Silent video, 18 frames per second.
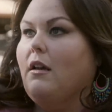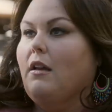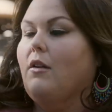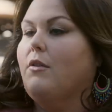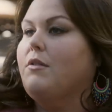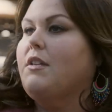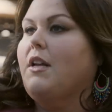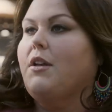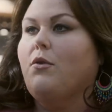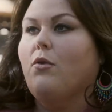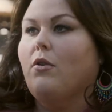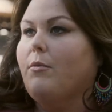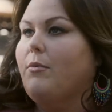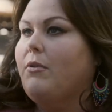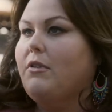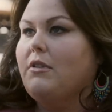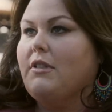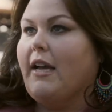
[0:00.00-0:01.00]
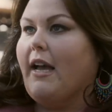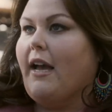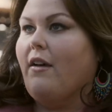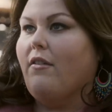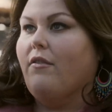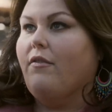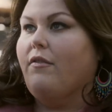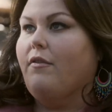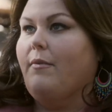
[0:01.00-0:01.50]
You know, it's not normal to
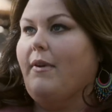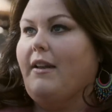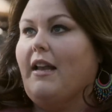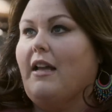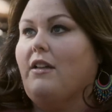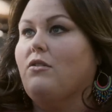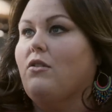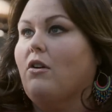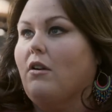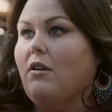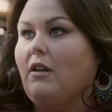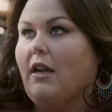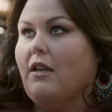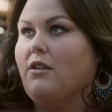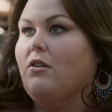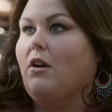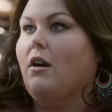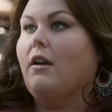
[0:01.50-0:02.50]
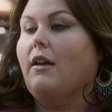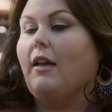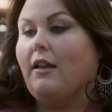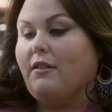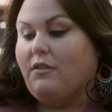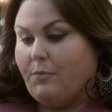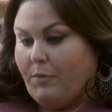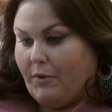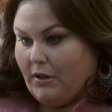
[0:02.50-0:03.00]
have my dad's urn next to our guest